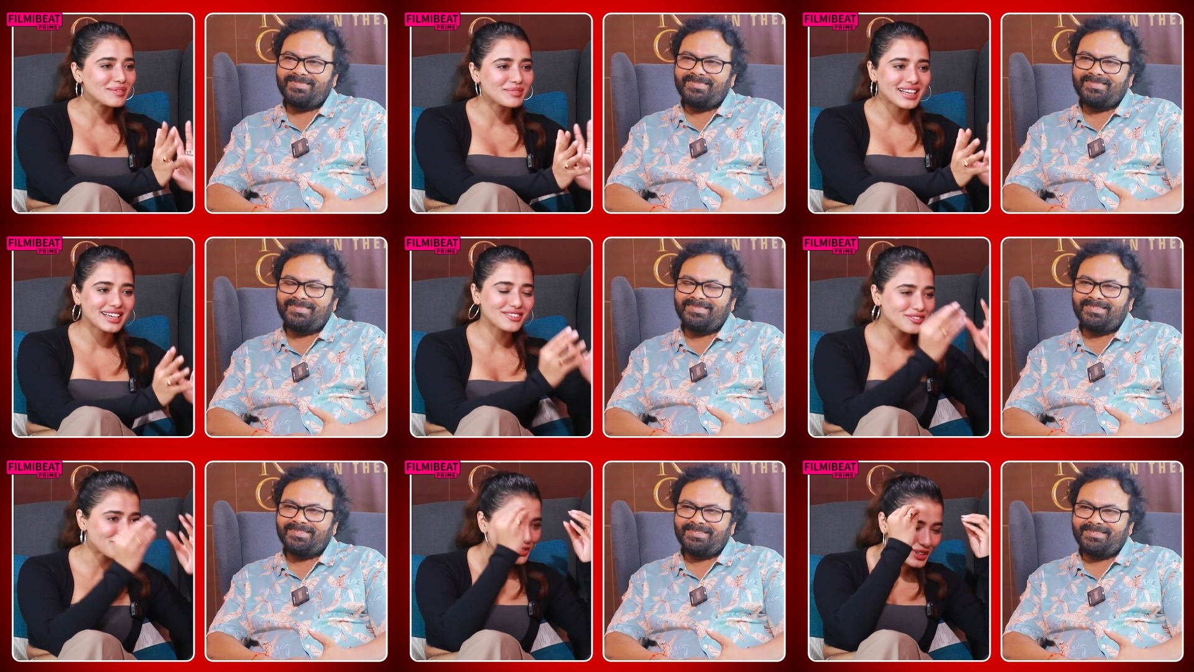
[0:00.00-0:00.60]
Speaker 1: I'm
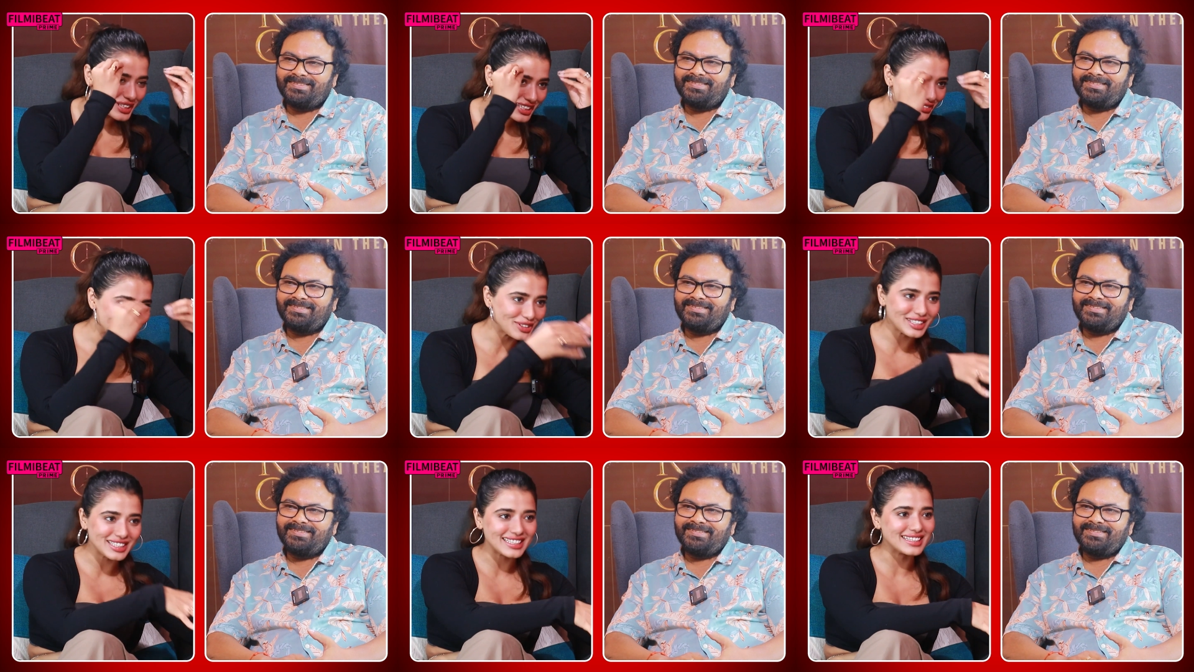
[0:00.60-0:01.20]
like fully
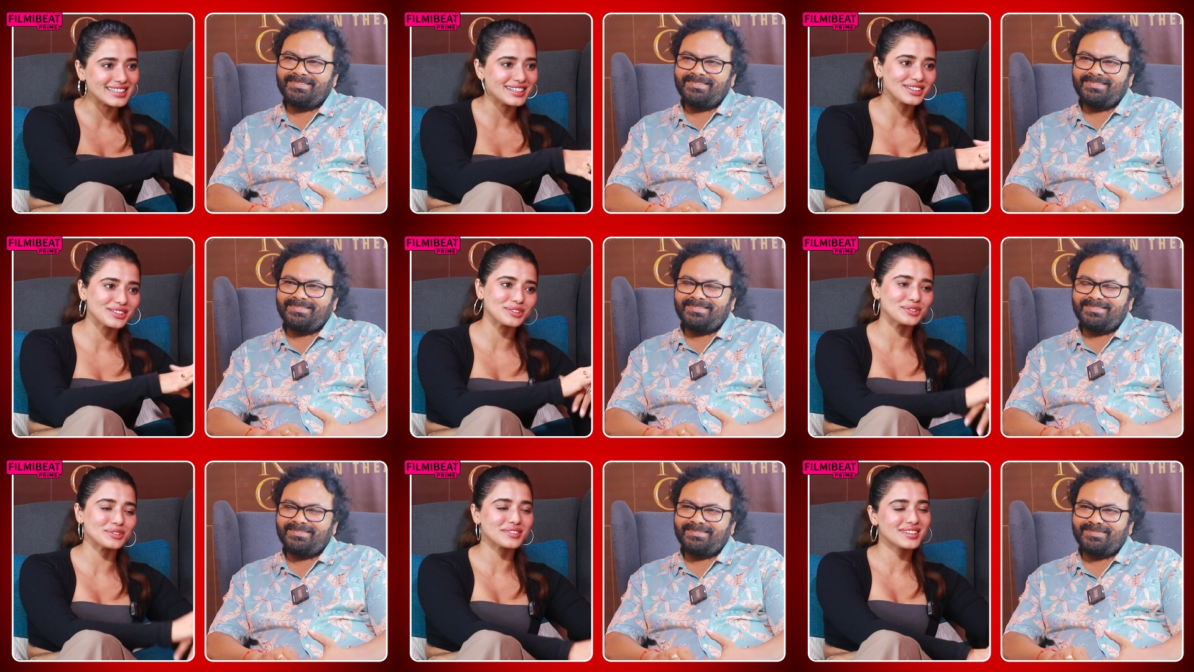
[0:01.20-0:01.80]

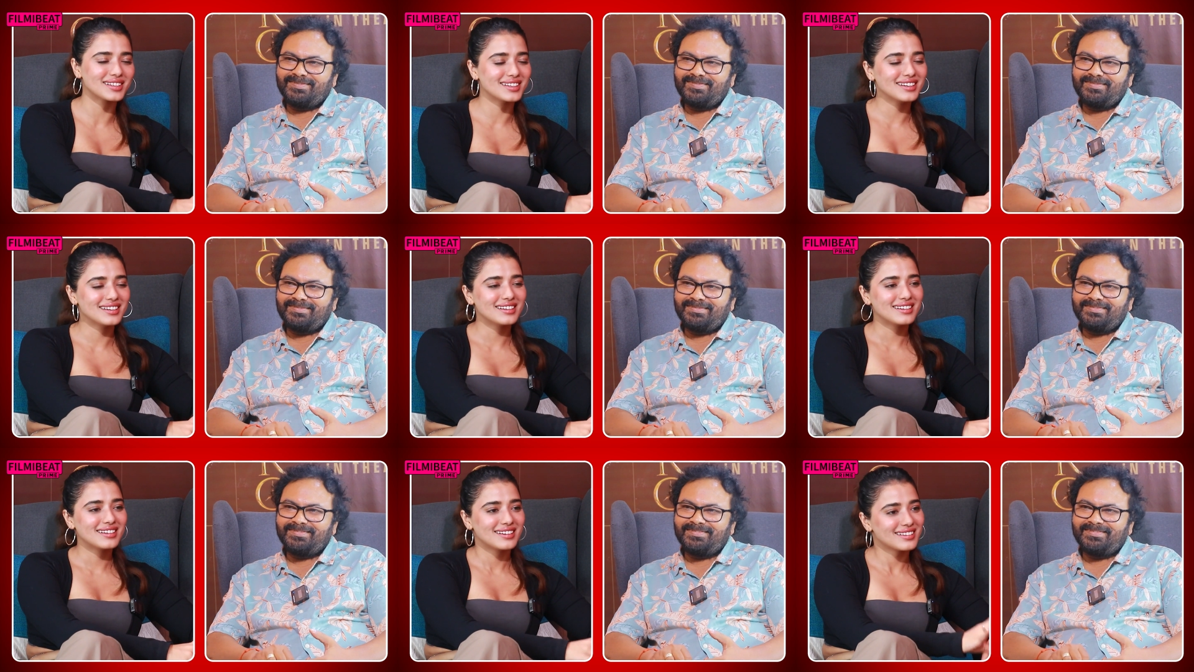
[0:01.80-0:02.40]
into
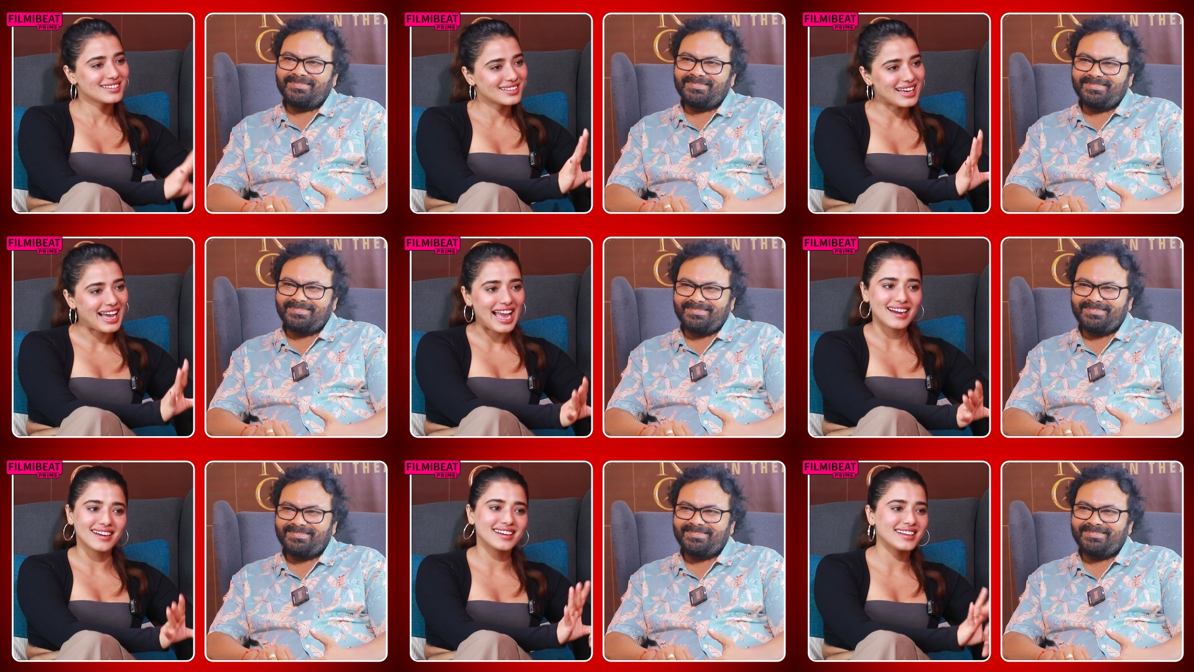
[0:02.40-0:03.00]

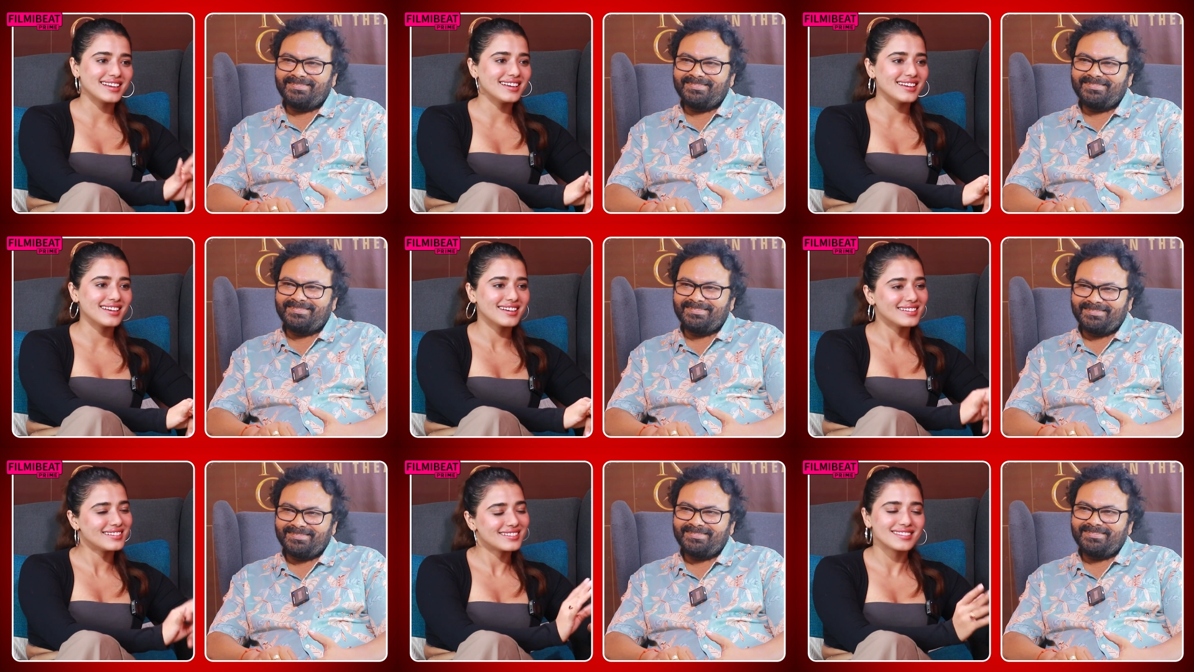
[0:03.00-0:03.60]
the
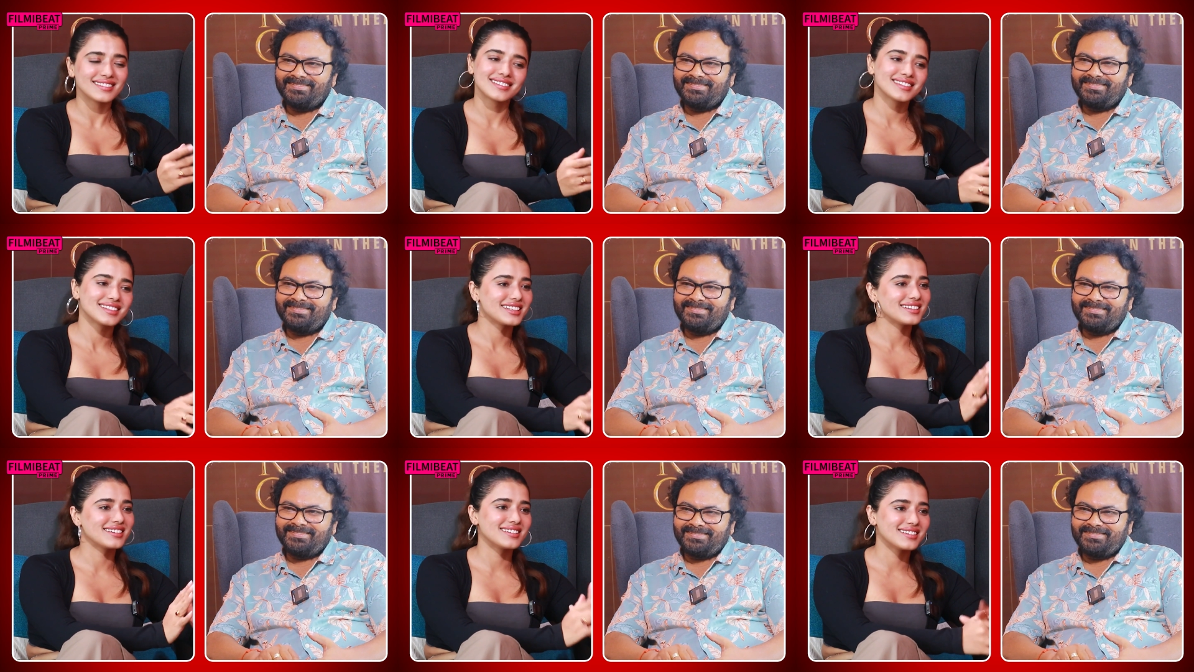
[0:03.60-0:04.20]
acting,
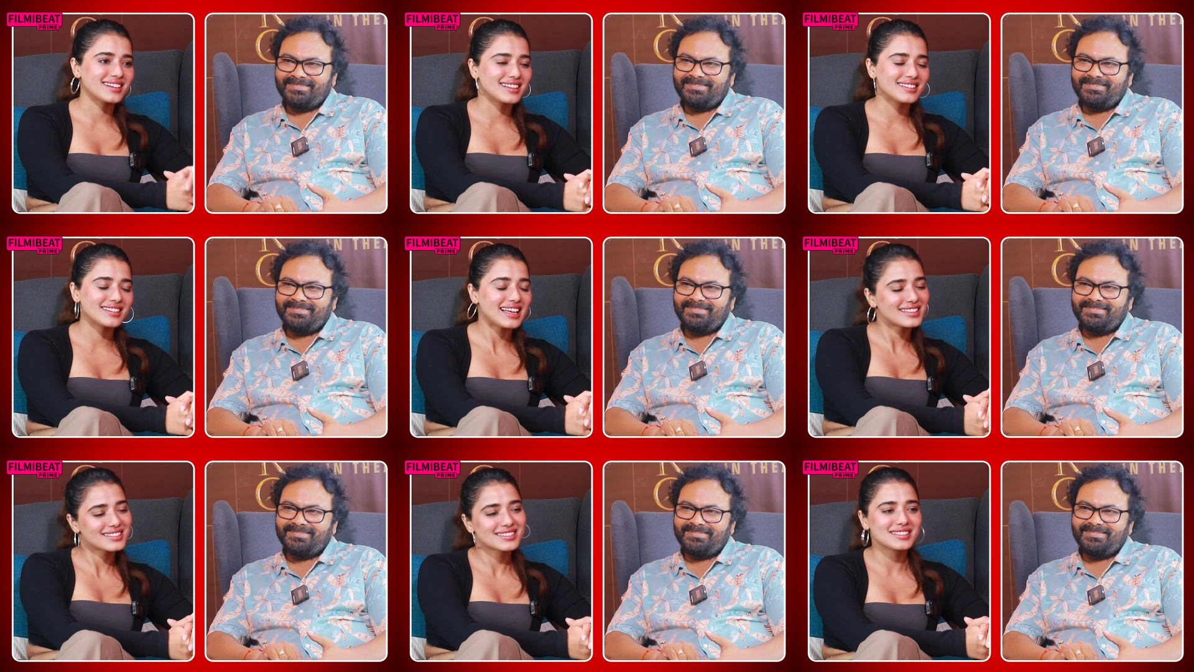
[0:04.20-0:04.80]

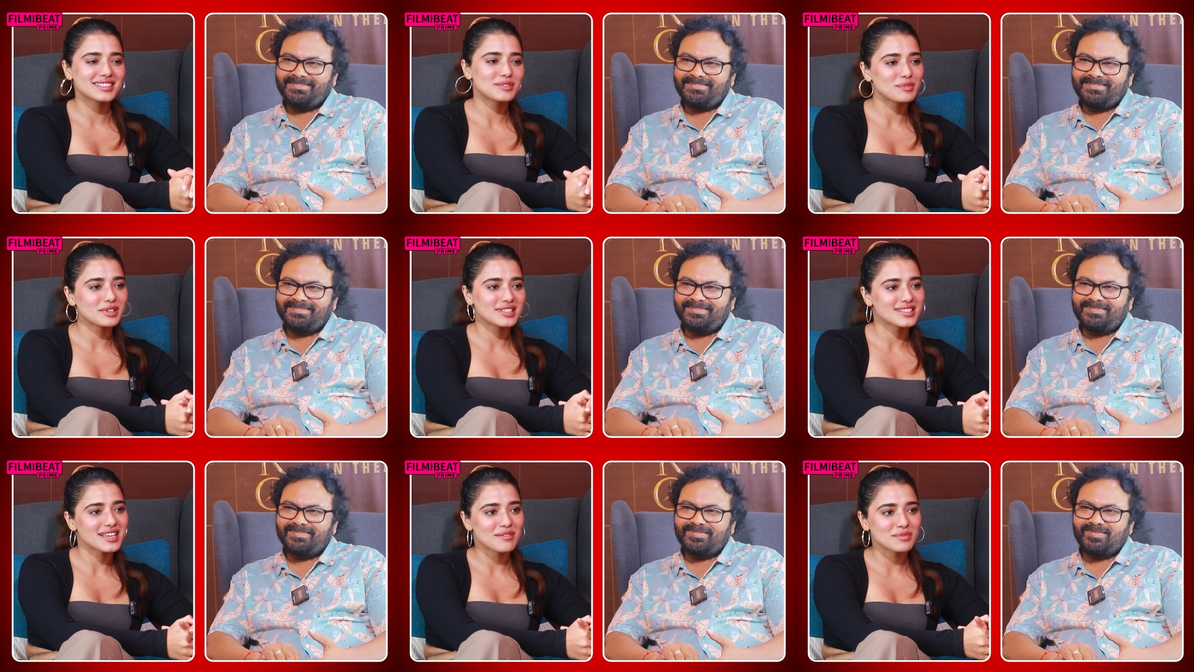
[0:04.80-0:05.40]
and that's the
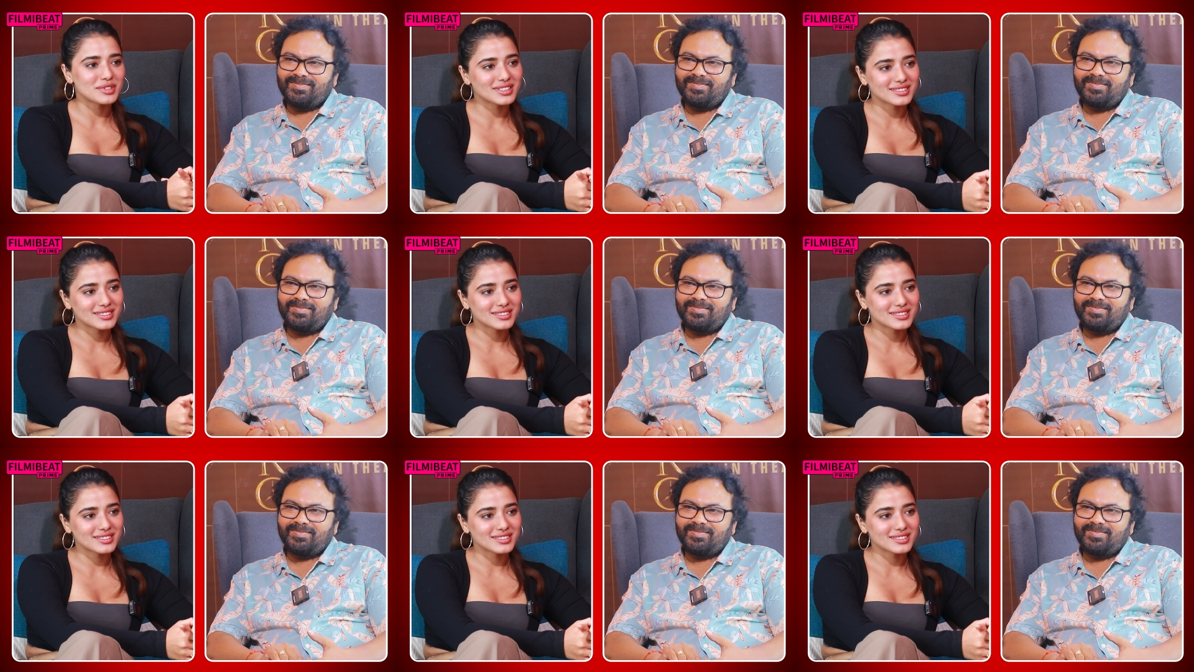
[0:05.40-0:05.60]
space I'm